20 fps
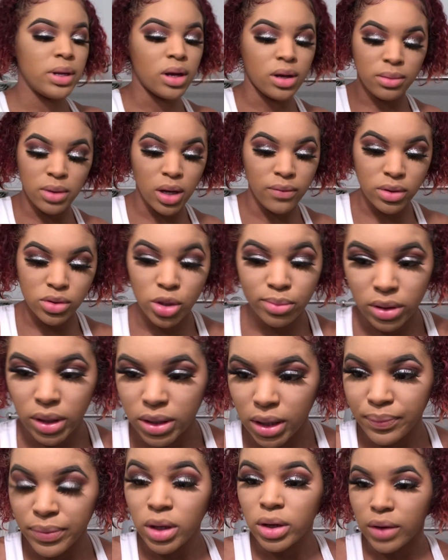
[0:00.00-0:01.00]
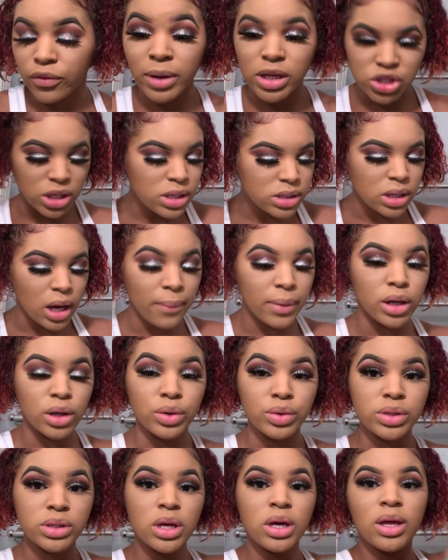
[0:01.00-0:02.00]
use the MAC
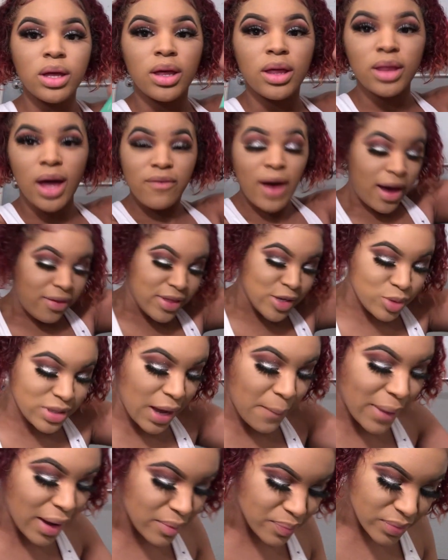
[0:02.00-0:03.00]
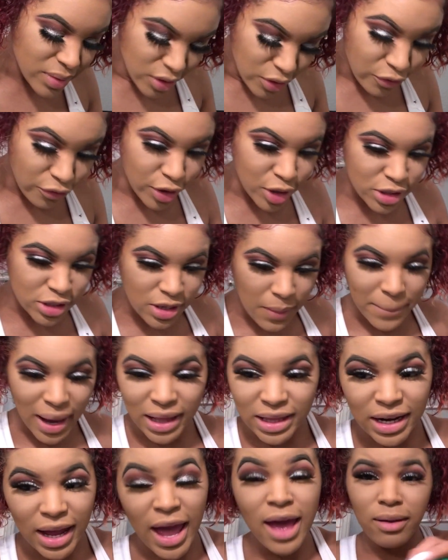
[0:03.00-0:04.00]
Studio Fix, I like to go on with
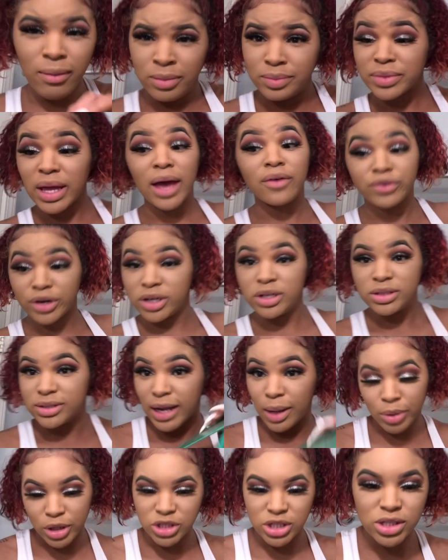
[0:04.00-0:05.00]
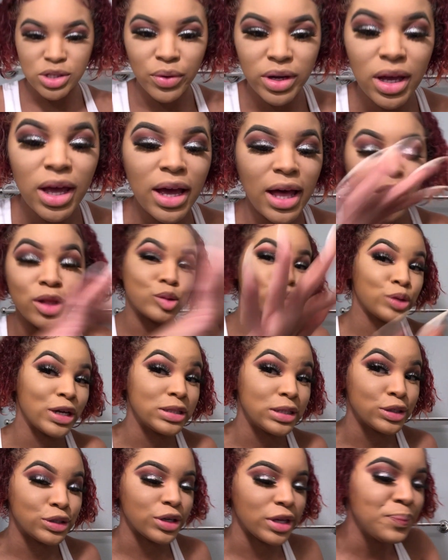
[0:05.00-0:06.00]
the Nubian palette. It's
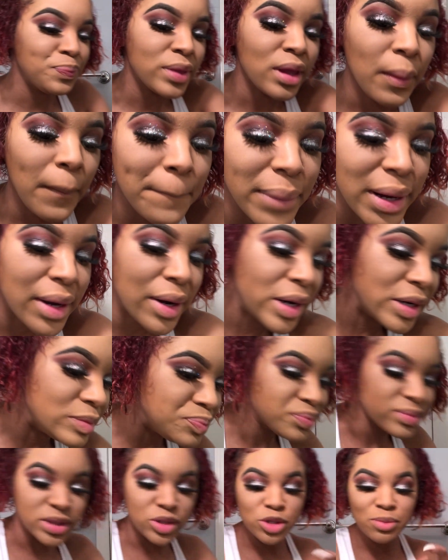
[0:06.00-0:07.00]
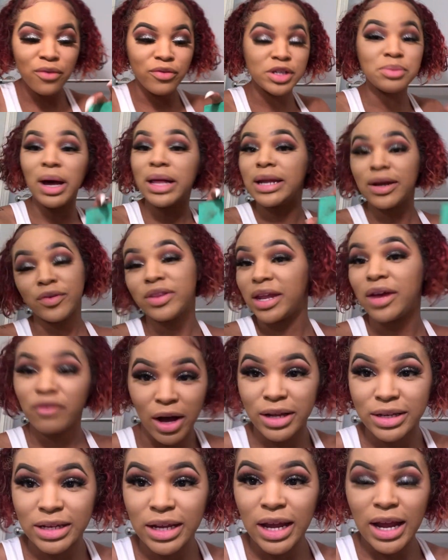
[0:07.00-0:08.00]
by Juvia's Place.
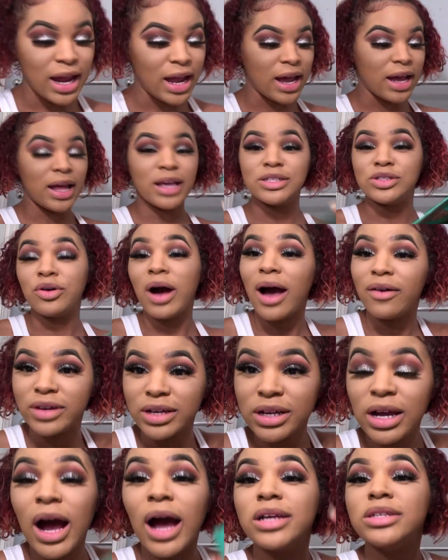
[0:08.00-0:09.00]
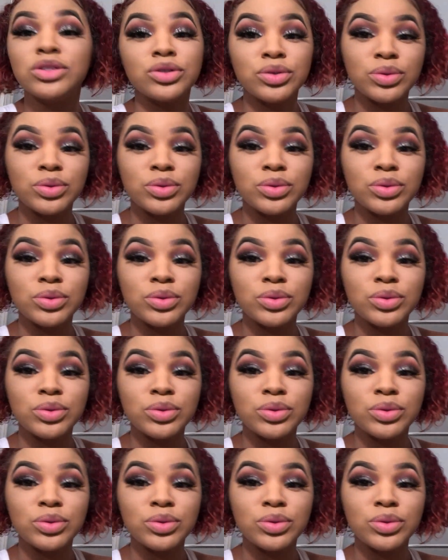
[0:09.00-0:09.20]
And it's the first